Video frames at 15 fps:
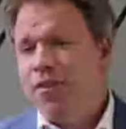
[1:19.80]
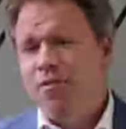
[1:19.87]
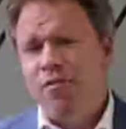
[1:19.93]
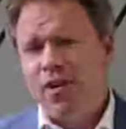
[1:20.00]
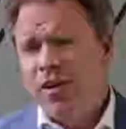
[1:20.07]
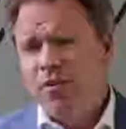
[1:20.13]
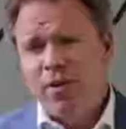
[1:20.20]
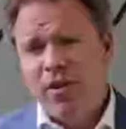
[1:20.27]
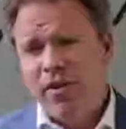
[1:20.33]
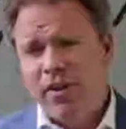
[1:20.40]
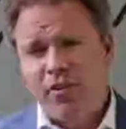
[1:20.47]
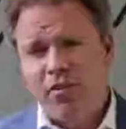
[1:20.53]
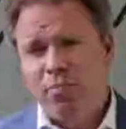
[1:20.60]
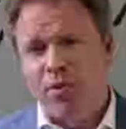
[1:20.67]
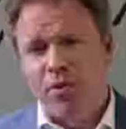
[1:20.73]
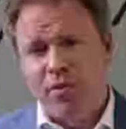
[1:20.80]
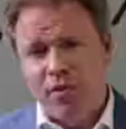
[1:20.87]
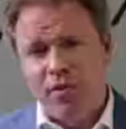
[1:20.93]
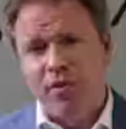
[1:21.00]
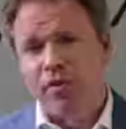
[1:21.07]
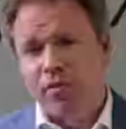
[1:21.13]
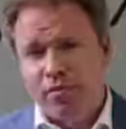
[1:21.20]
Very rarely does
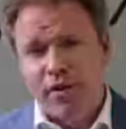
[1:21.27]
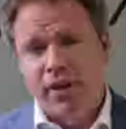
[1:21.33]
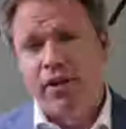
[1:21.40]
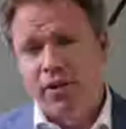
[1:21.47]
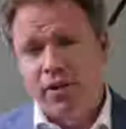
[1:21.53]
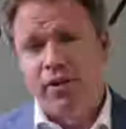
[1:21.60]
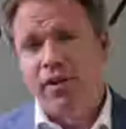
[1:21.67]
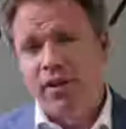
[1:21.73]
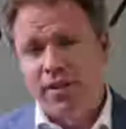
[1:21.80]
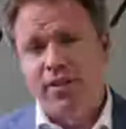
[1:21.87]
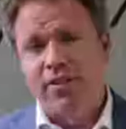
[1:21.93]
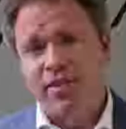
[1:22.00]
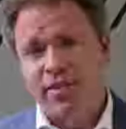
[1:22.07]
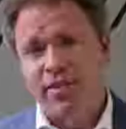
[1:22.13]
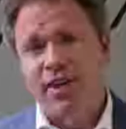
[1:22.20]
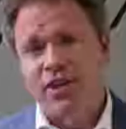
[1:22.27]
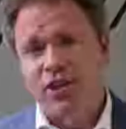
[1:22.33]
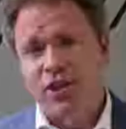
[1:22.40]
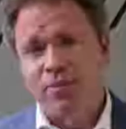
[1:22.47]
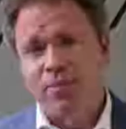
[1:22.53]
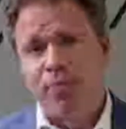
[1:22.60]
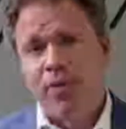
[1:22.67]
Brazil figure in this
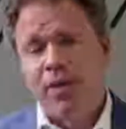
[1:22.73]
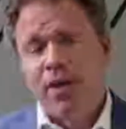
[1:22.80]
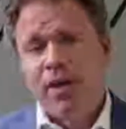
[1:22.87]
discussion.